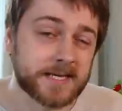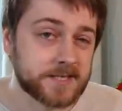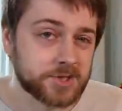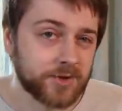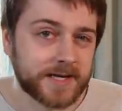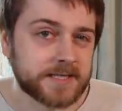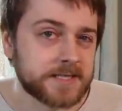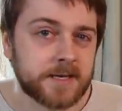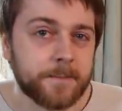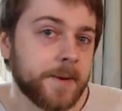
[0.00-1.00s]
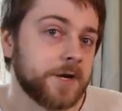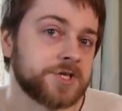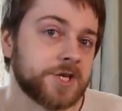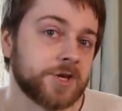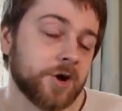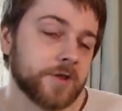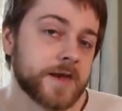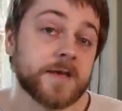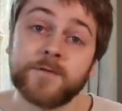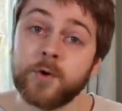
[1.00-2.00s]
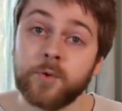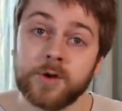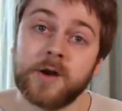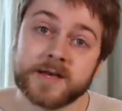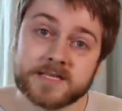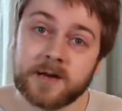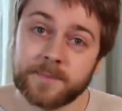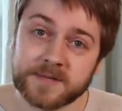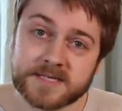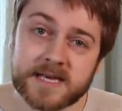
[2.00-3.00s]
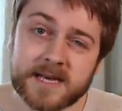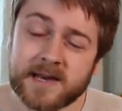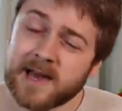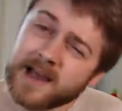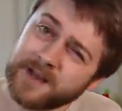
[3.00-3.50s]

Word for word: a stranded Martian colony for all our examples here.